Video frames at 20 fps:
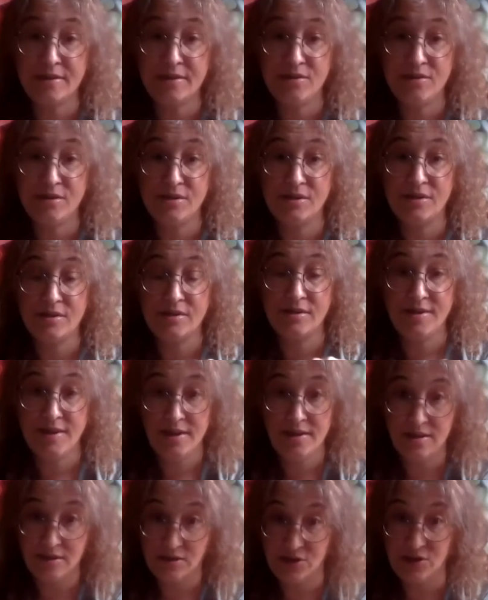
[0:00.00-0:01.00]
who's the
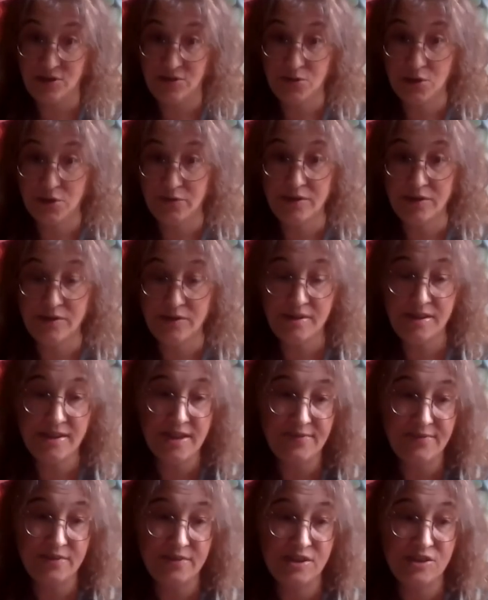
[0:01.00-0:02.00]
senior tutor of Lucy
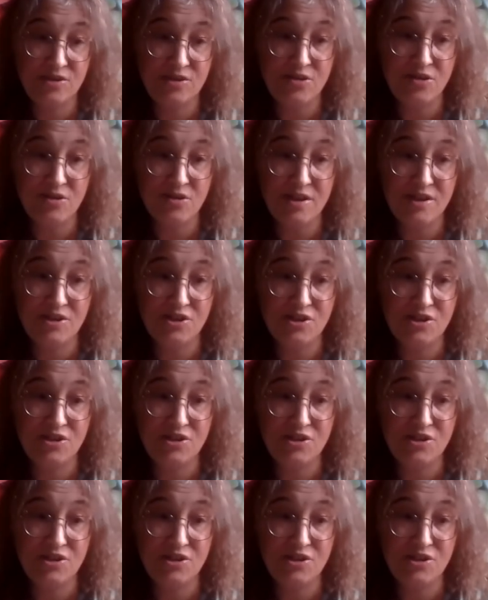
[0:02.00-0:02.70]
Cavendish College,